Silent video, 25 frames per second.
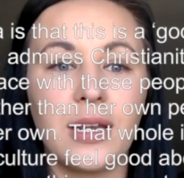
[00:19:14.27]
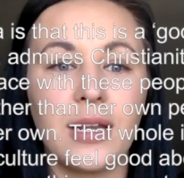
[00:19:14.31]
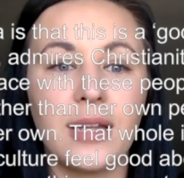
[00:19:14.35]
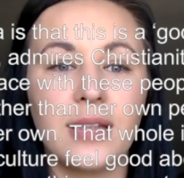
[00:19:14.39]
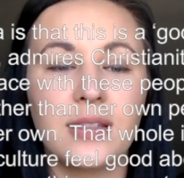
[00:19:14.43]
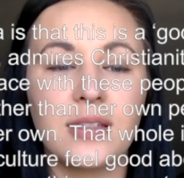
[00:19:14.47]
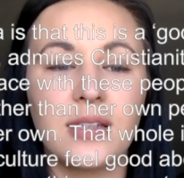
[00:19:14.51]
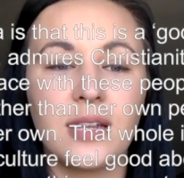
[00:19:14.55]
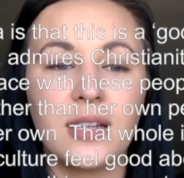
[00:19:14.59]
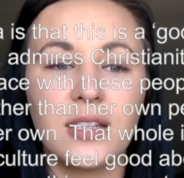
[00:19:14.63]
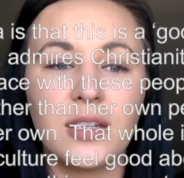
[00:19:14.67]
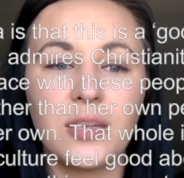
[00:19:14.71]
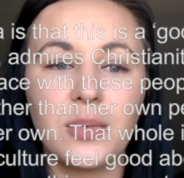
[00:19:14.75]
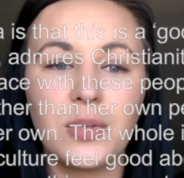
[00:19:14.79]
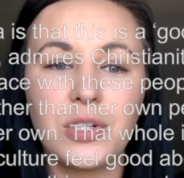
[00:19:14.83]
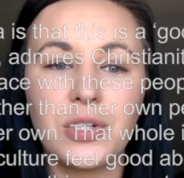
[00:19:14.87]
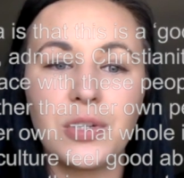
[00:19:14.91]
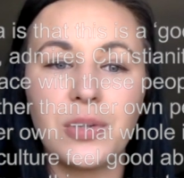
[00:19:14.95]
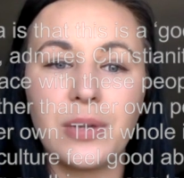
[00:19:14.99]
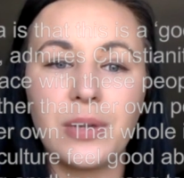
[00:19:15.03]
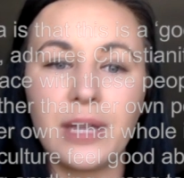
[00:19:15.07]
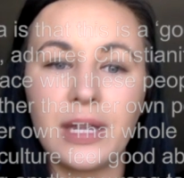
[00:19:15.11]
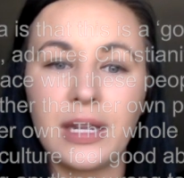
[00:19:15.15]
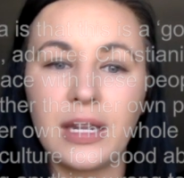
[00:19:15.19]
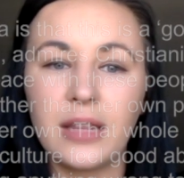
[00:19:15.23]
It's not that we're
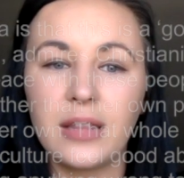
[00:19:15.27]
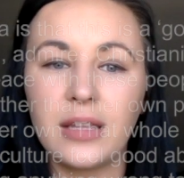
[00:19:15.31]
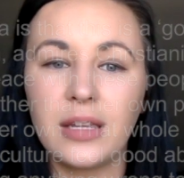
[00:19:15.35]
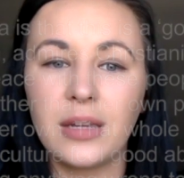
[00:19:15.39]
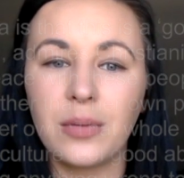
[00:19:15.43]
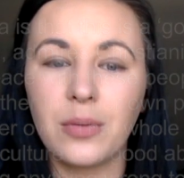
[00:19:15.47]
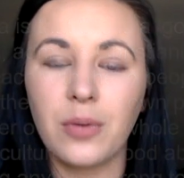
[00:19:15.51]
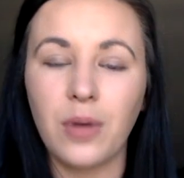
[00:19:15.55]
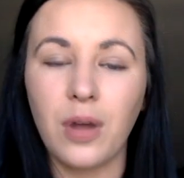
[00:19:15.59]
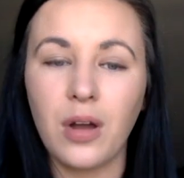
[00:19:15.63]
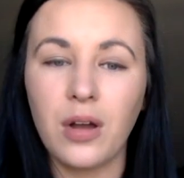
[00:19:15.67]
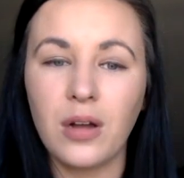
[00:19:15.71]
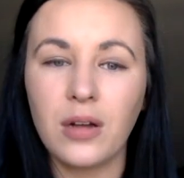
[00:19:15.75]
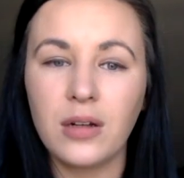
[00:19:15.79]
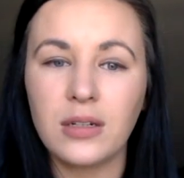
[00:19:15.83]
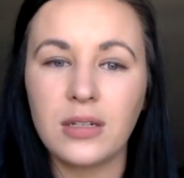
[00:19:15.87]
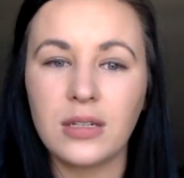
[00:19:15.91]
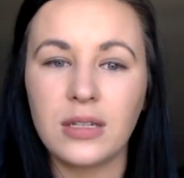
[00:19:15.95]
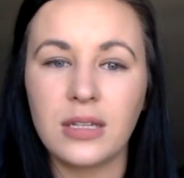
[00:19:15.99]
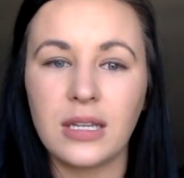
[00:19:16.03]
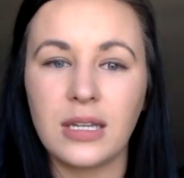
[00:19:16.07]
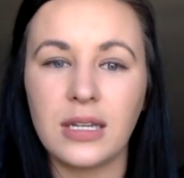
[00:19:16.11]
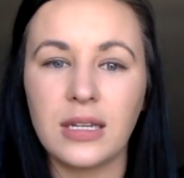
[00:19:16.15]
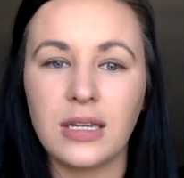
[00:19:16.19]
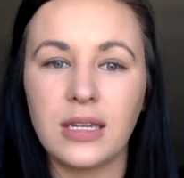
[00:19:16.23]
doing anything wrong to
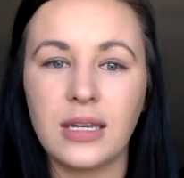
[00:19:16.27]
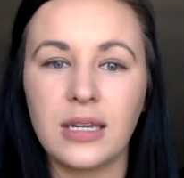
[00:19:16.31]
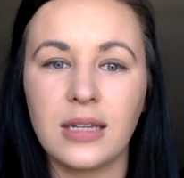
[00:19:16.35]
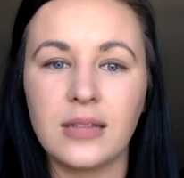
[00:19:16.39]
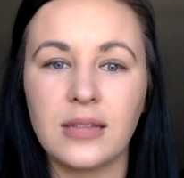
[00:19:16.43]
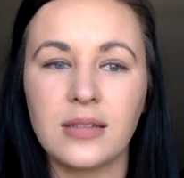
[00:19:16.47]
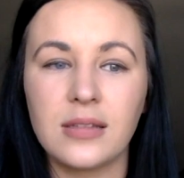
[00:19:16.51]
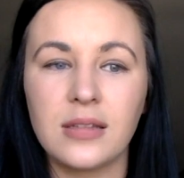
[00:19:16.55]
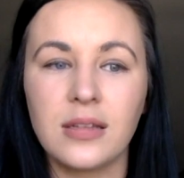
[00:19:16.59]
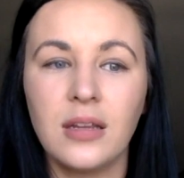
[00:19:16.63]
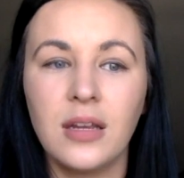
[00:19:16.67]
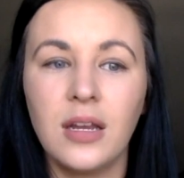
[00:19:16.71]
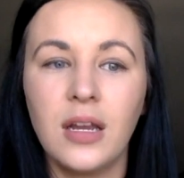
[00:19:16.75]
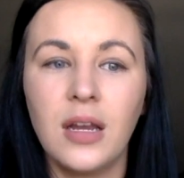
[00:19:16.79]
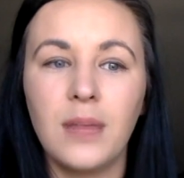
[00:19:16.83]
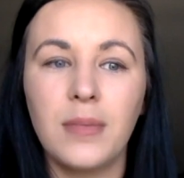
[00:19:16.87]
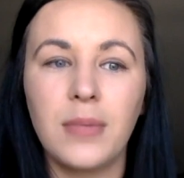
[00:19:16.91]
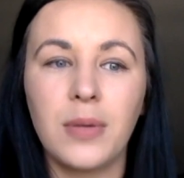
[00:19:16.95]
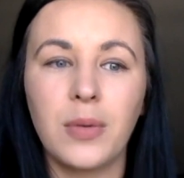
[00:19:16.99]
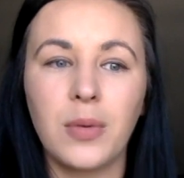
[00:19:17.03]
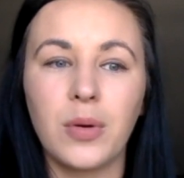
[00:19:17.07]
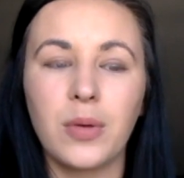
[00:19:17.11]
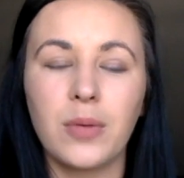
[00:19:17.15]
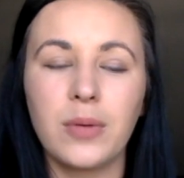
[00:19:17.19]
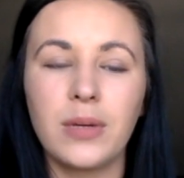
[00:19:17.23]
the Indians,
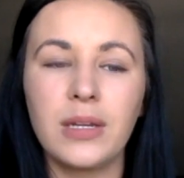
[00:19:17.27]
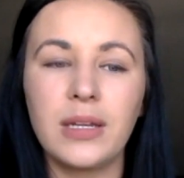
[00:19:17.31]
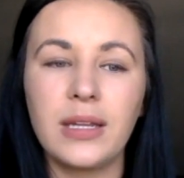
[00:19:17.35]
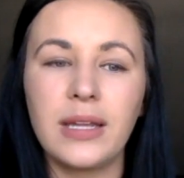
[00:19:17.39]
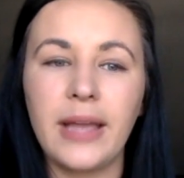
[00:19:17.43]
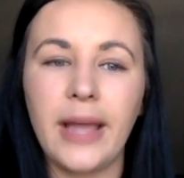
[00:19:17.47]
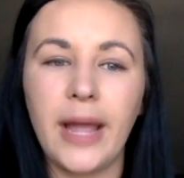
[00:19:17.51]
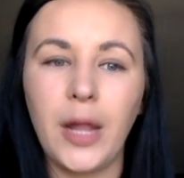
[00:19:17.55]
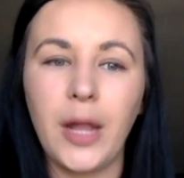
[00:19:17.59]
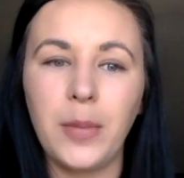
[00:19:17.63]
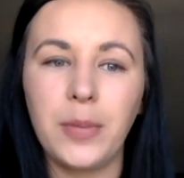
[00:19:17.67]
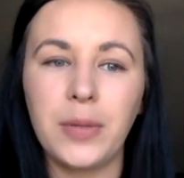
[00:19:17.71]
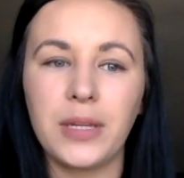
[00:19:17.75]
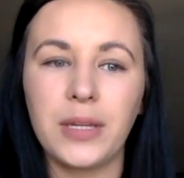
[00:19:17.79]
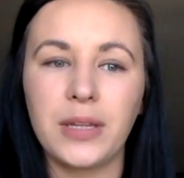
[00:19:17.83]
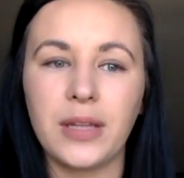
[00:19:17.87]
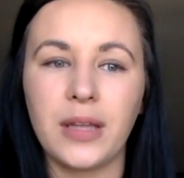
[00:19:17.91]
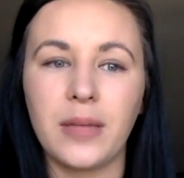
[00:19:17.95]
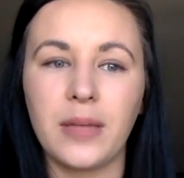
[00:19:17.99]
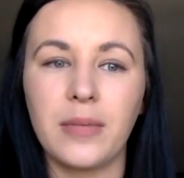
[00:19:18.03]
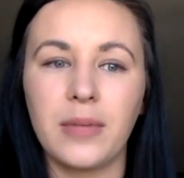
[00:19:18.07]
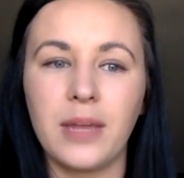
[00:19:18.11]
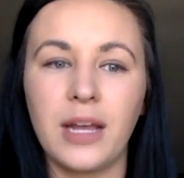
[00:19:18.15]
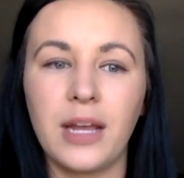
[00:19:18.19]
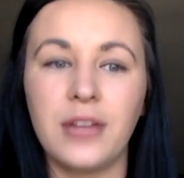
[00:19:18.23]
but we're really helping
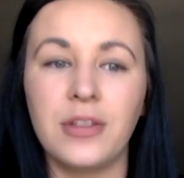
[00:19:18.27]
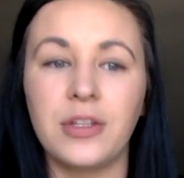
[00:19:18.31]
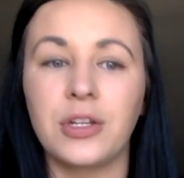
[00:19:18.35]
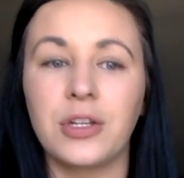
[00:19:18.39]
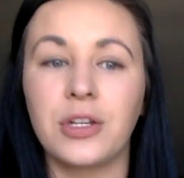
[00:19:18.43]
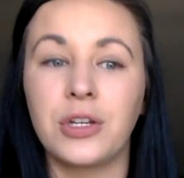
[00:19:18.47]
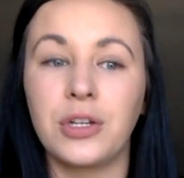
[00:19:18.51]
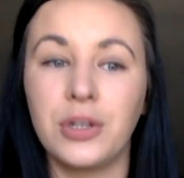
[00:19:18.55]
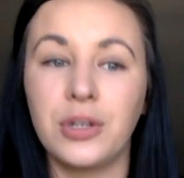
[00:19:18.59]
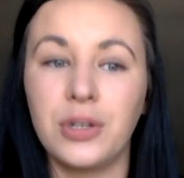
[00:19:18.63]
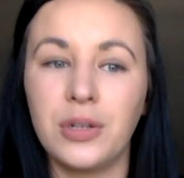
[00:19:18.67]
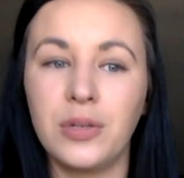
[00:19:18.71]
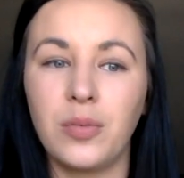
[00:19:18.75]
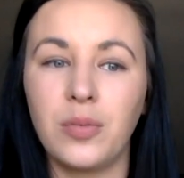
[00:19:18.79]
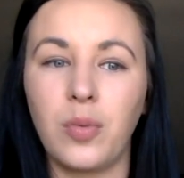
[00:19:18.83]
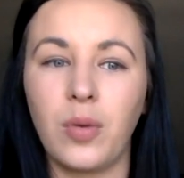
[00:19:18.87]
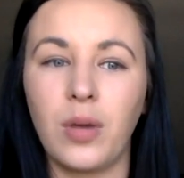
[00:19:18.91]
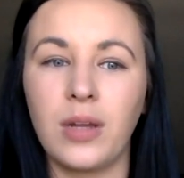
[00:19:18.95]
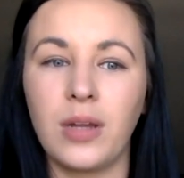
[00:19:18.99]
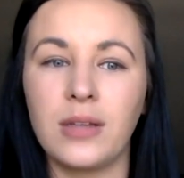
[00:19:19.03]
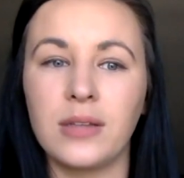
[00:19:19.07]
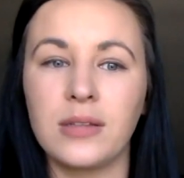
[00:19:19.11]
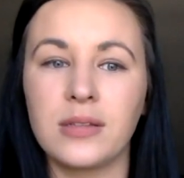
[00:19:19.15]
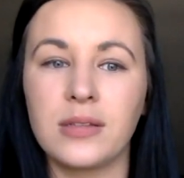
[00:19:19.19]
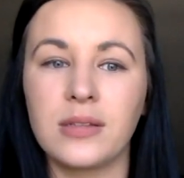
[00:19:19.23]
them, and the good
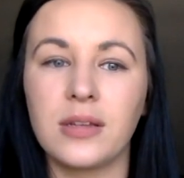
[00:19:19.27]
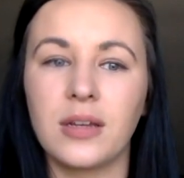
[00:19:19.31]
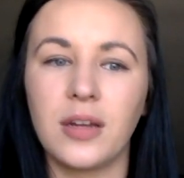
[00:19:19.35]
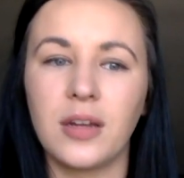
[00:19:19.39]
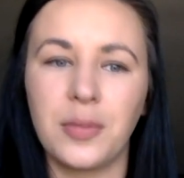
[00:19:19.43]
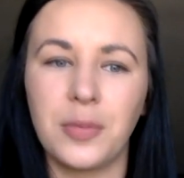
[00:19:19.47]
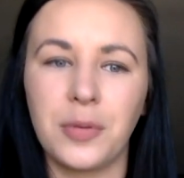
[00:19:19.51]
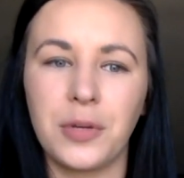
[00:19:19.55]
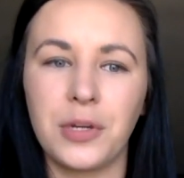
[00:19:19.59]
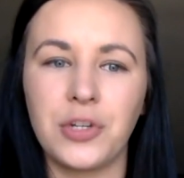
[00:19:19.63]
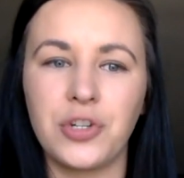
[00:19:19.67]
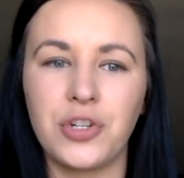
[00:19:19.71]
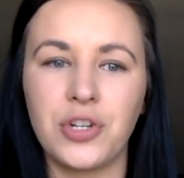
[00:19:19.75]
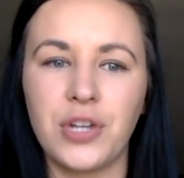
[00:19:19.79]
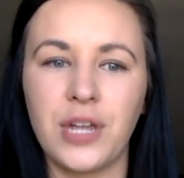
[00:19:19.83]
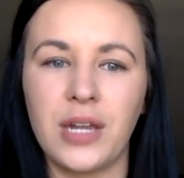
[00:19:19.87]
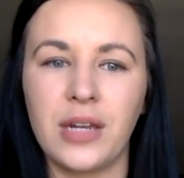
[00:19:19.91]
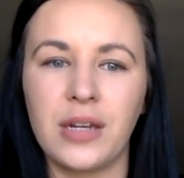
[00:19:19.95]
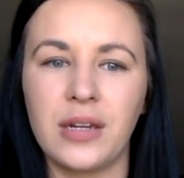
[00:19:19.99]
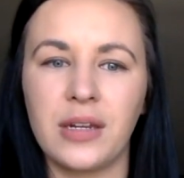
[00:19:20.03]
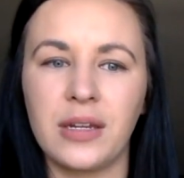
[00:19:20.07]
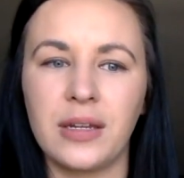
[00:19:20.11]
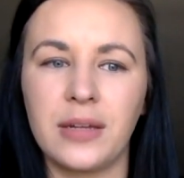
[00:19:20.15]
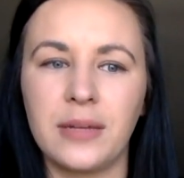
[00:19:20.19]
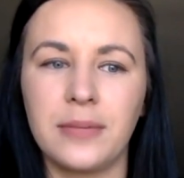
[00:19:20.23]
ones
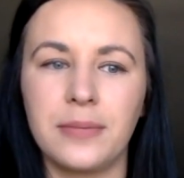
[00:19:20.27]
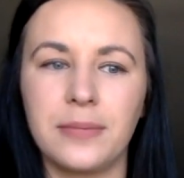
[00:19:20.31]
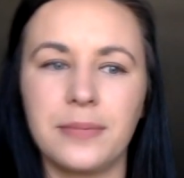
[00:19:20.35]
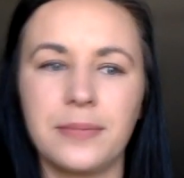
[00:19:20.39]
appreciated it.